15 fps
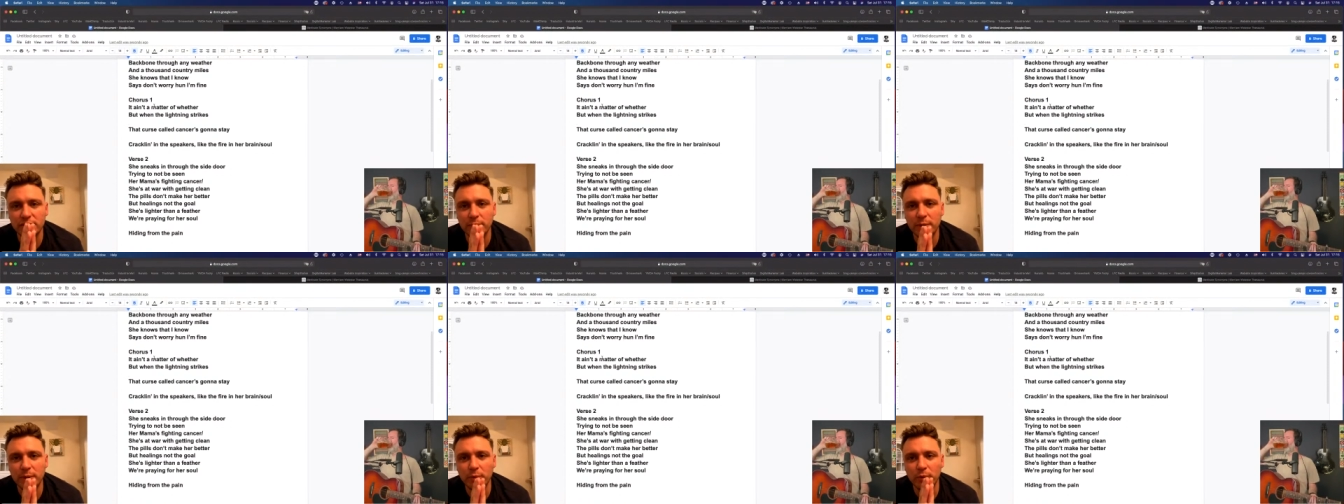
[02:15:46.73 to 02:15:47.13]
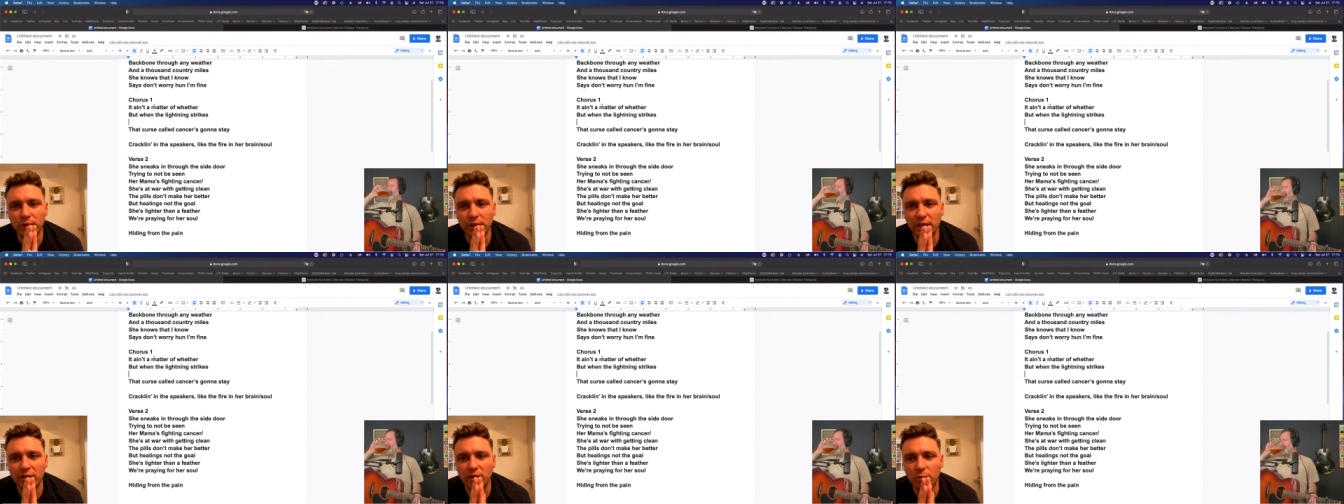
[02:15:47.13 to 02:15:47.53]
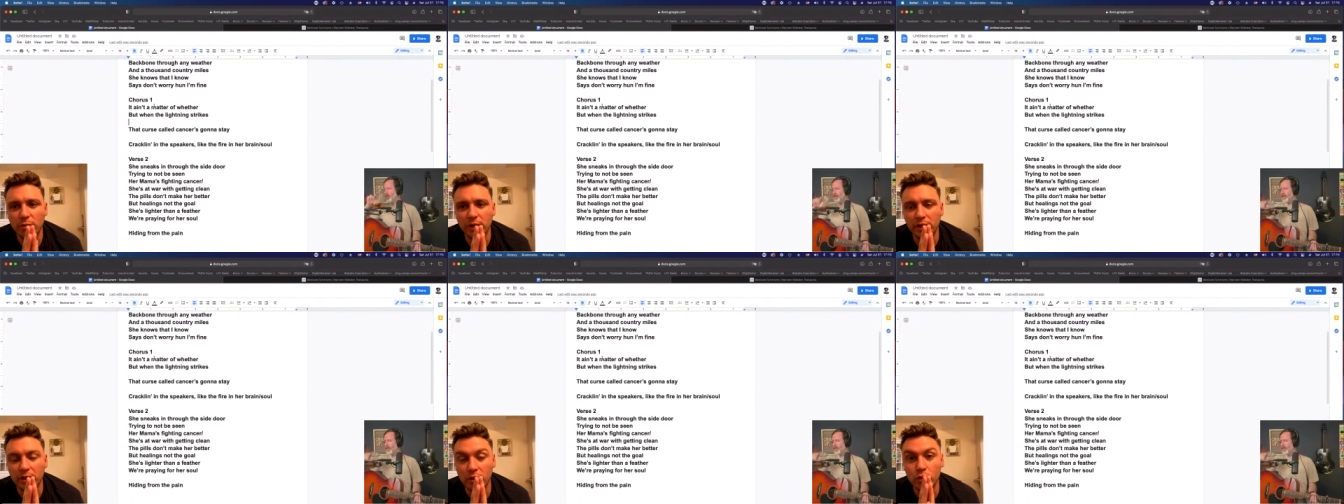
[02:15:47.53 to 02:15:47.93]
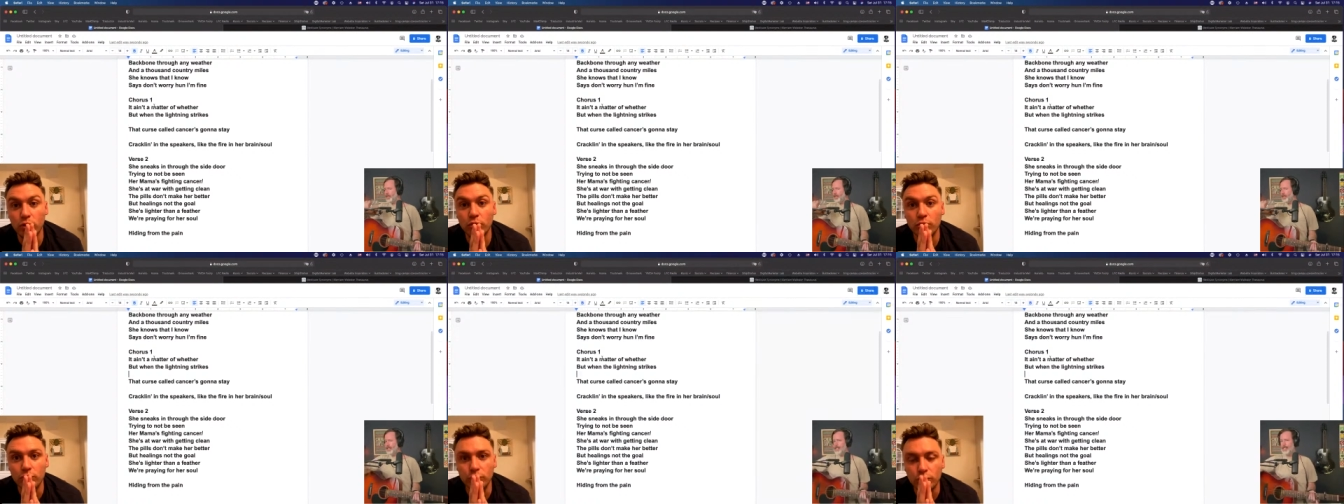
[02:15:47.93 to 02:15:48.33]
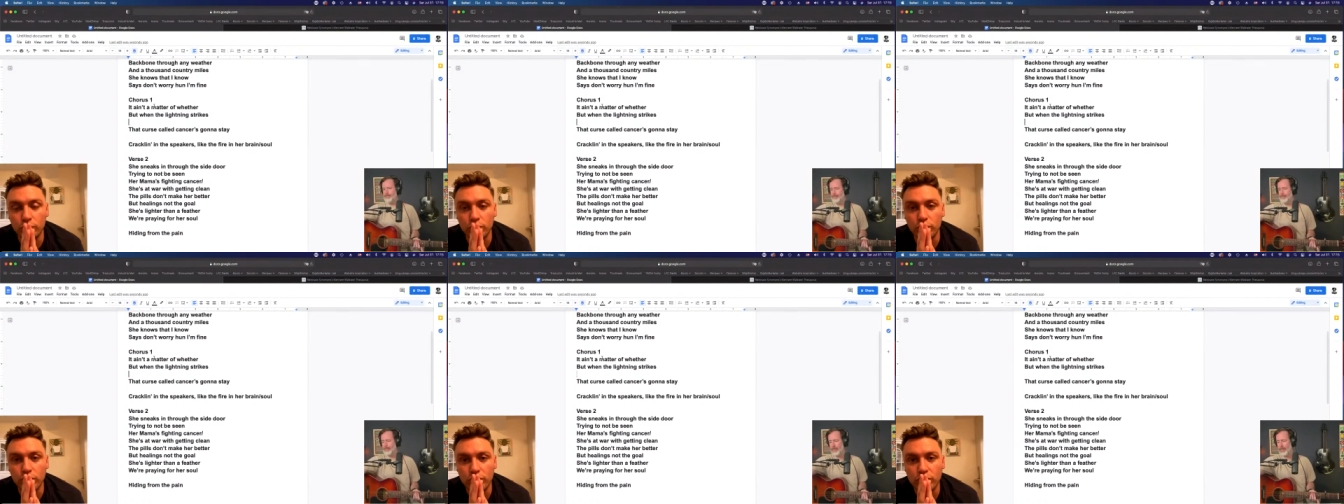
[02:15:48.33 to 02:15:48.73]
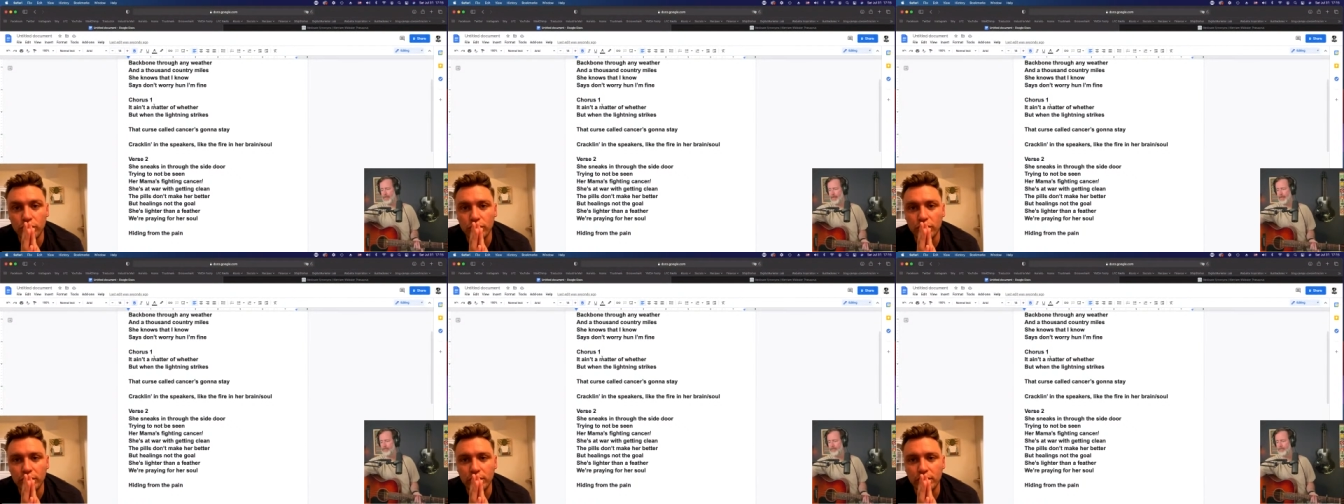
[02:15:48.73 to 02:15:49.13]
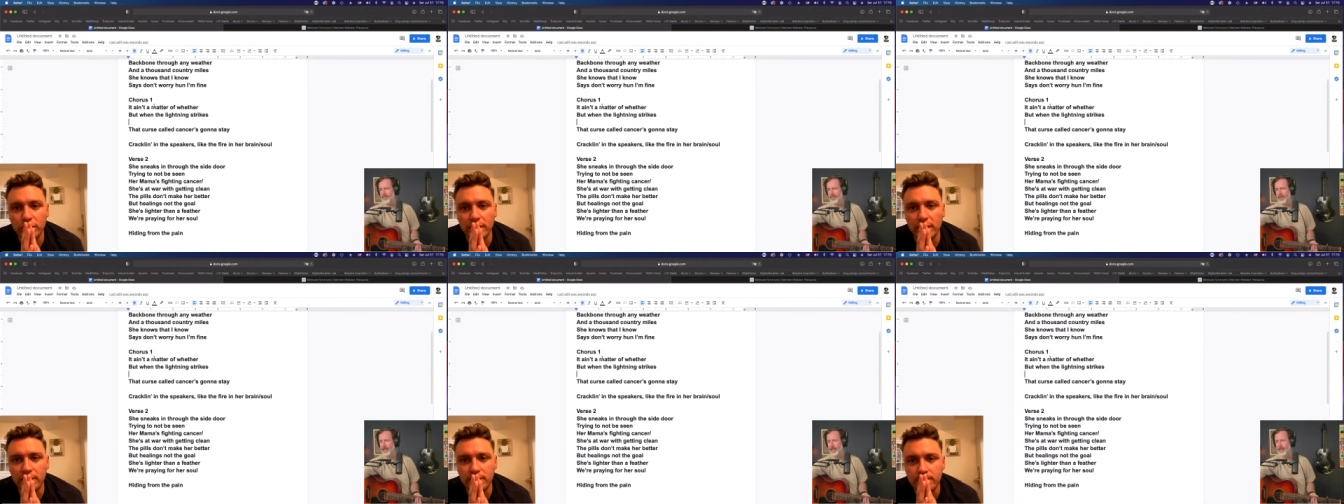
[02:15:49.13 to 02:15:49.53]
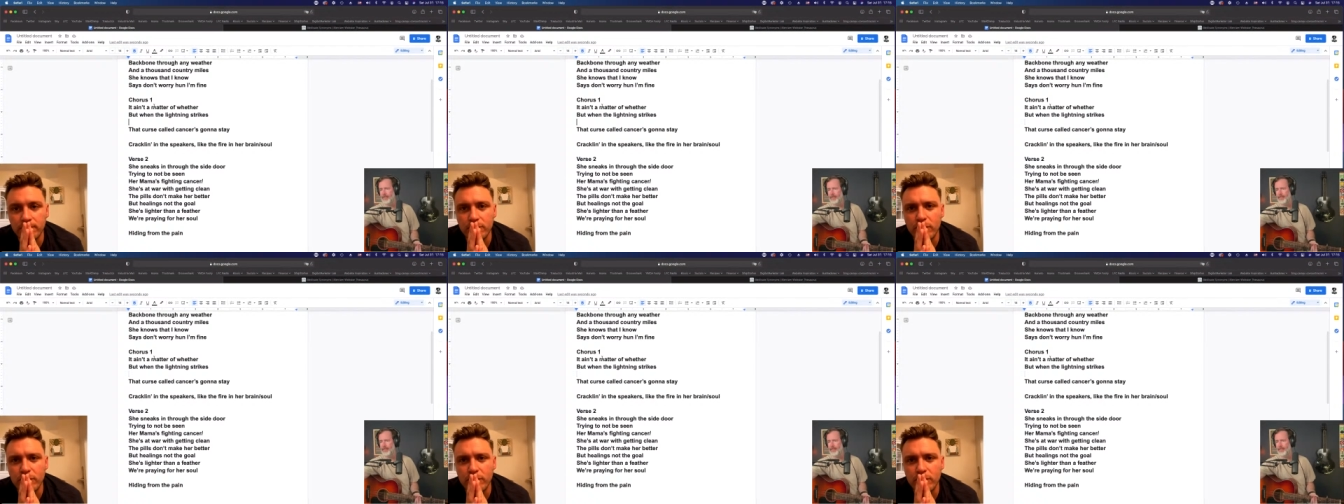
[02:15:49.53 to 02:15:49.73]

the people that get it will be like, ooh, and